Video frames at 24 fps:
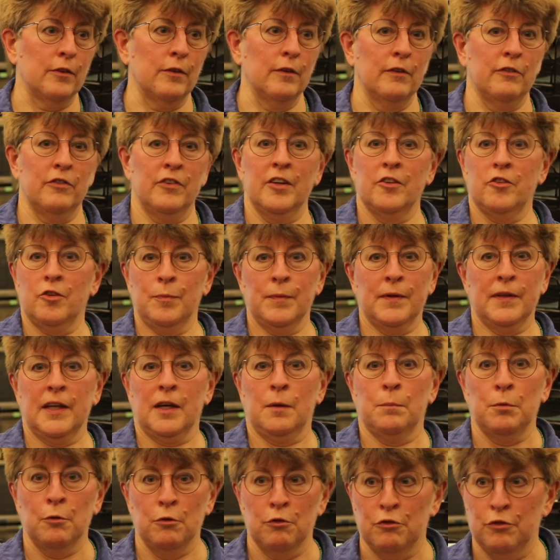that said something
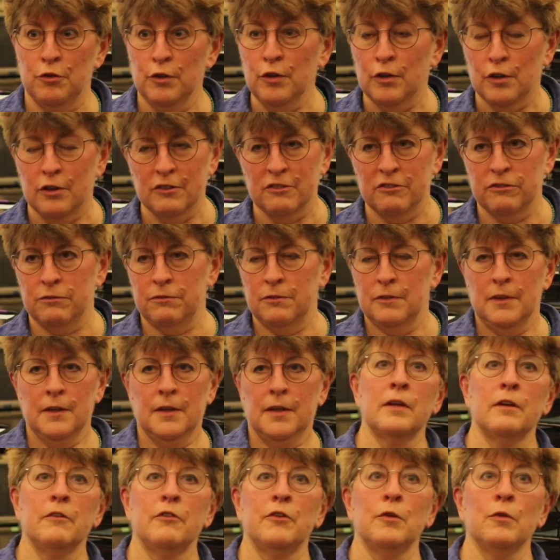like Beaufleuve.
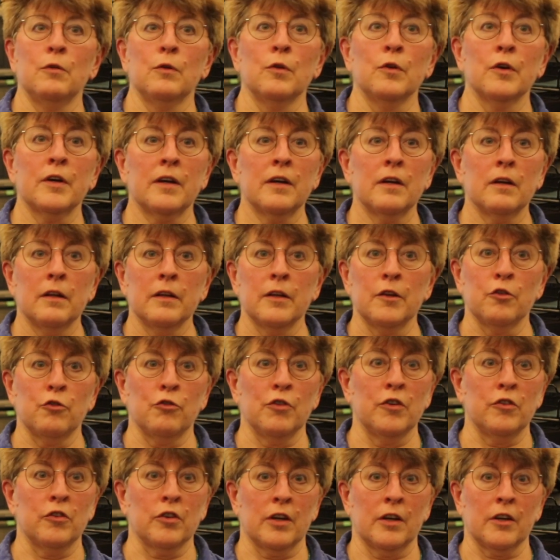If you look at all these
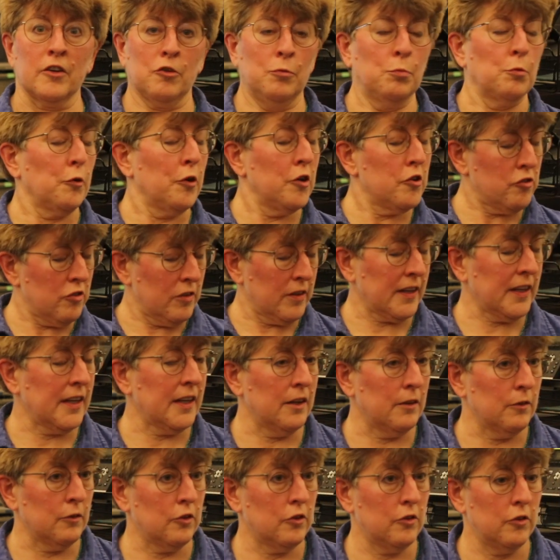French exploration
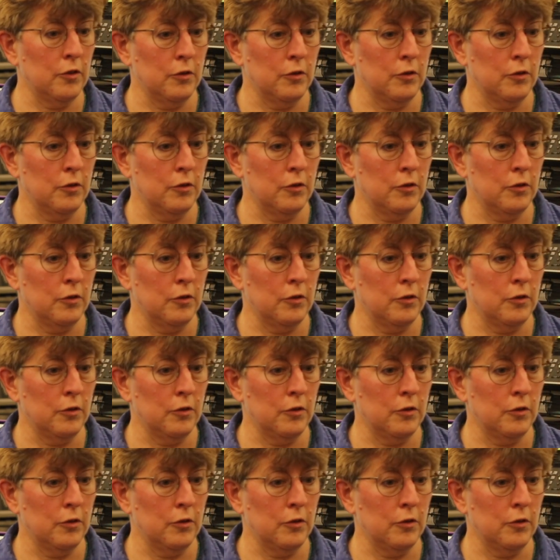accounts,